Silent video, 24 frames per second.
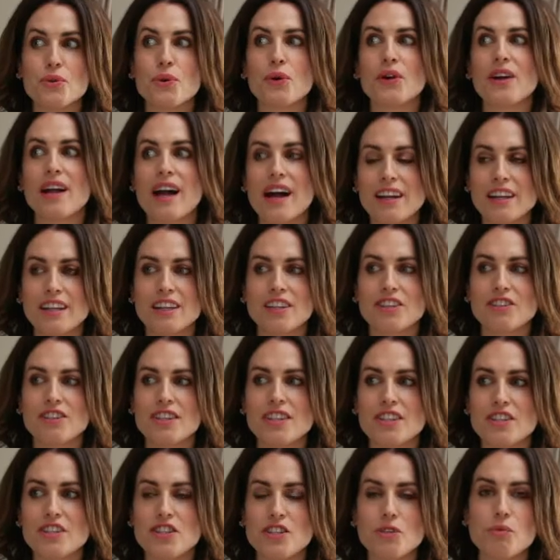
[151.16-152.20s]
organic
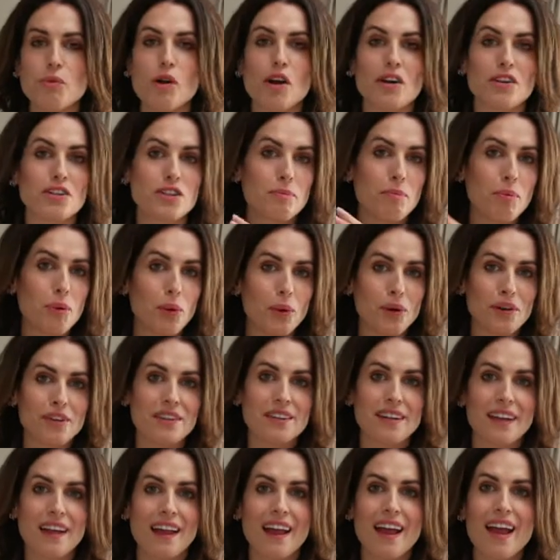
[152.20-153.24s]
ingredients, you are
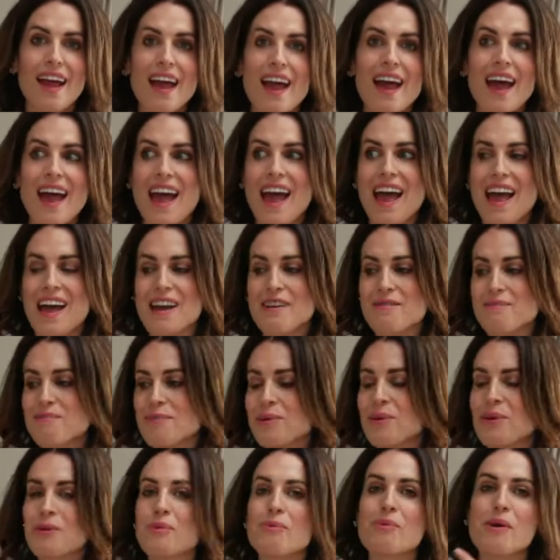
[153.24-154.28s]
supporting
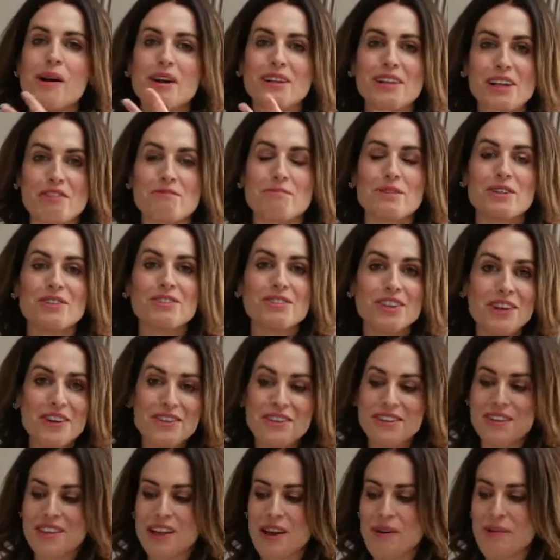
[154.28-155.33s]
more wildlife being
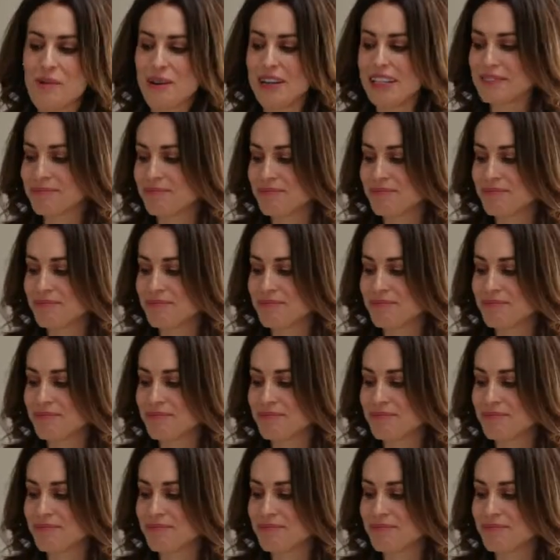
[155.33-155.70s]
grown in that way.